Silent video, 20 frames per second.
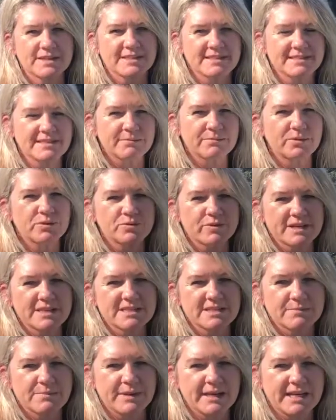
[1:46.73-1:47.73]
a simple
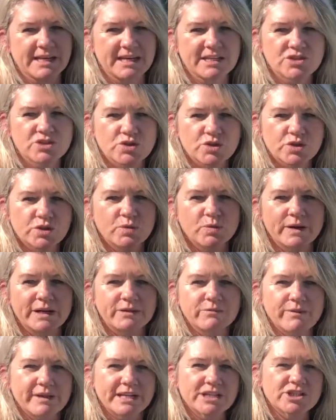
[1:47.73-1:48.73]
recipe, a
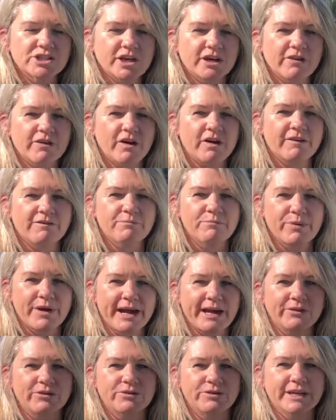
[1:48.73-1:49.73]
2-to-1 ratio of
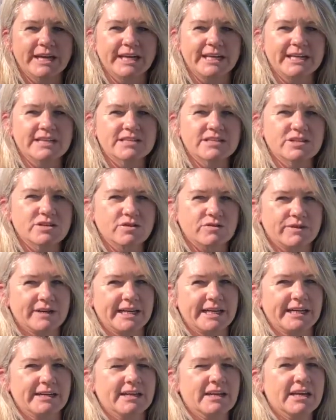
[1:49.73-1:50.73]
brown organics to
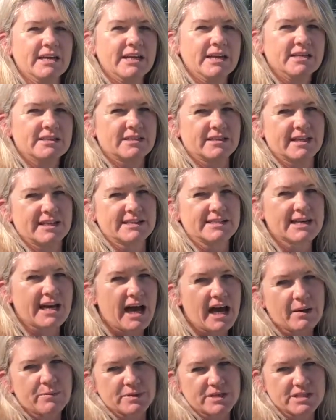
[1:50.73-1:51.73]
green. So that's
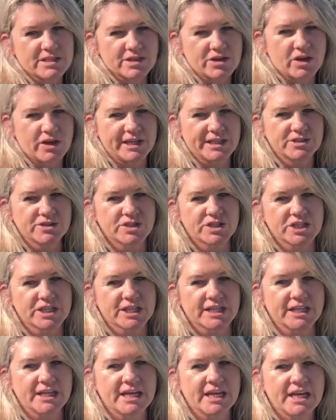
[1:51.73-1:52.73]
carbon to
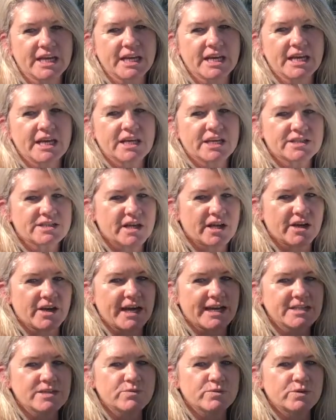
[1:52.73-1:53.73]
nitrogen. So
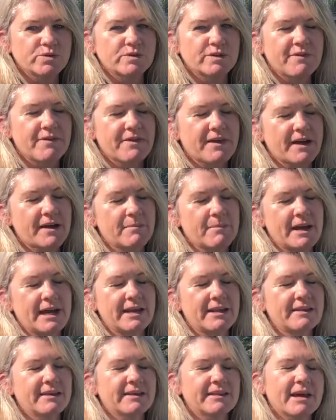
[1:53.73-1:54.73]
as a rule of thumb,
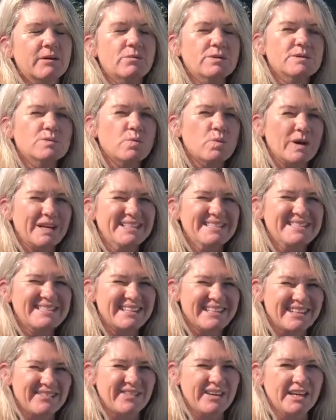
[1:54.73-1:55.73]
anything that was once
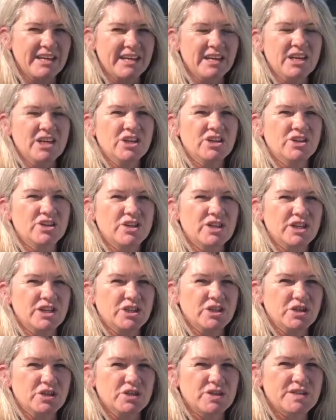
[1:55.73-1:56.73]
living, you
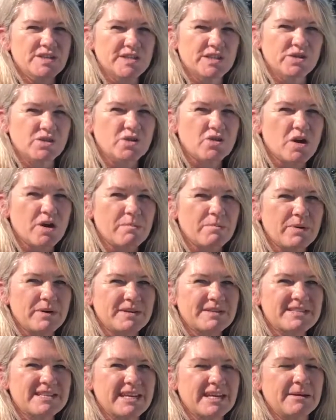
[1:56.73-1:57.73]
can use in your
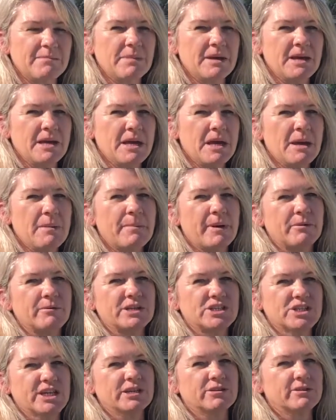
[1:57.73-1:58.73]
compost heap, but we
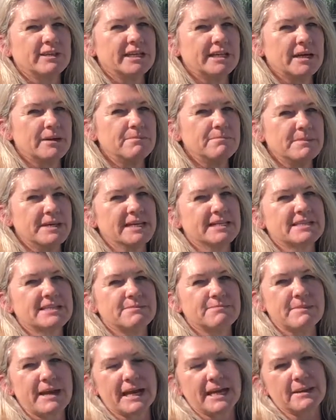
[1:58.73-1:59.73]
generally omit
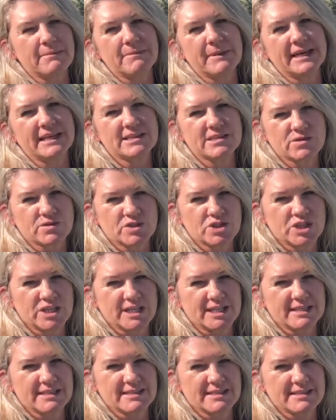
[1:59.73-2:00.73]
any meats or
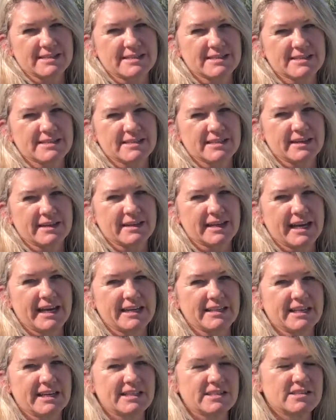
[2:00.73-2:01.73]
cheeses, okay?
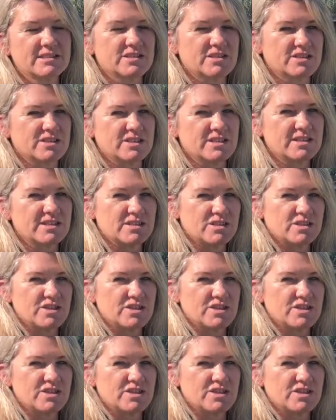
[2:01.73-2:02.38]
That's just to